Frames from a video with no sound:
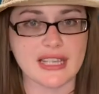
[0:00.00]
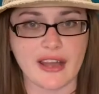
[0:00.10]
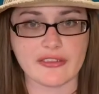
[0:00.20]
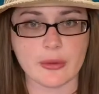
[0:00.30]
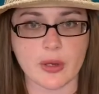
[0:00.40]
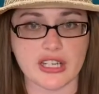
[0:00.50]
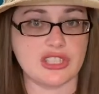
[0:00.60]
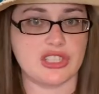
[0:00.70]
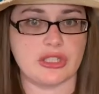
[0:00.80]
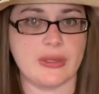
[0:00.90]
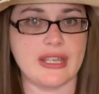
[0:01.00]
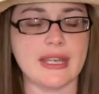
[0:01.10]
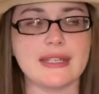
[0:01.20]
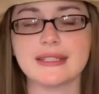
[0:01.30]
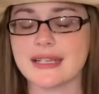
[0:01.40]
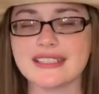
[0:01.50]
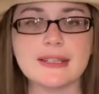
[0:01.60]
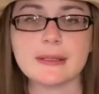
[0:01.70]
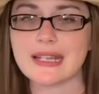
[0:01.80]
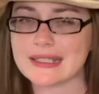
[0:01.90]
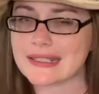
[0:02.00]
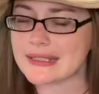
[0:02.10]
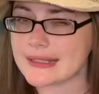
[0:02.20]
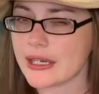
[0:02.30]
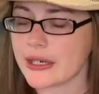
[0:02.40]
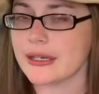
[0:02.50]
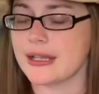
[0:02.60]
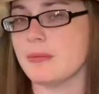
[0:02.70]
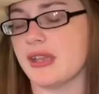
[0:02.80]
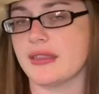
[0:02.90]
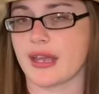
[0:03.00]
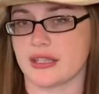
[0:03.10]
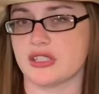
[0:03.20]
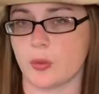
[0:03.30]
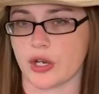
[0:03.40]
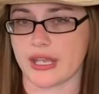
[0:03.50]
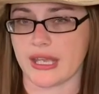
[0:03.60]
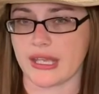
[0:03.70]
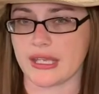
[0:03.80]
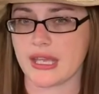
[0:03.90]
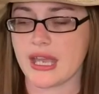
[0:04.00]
everyone is doing it doesn't necessarily mean that it's working.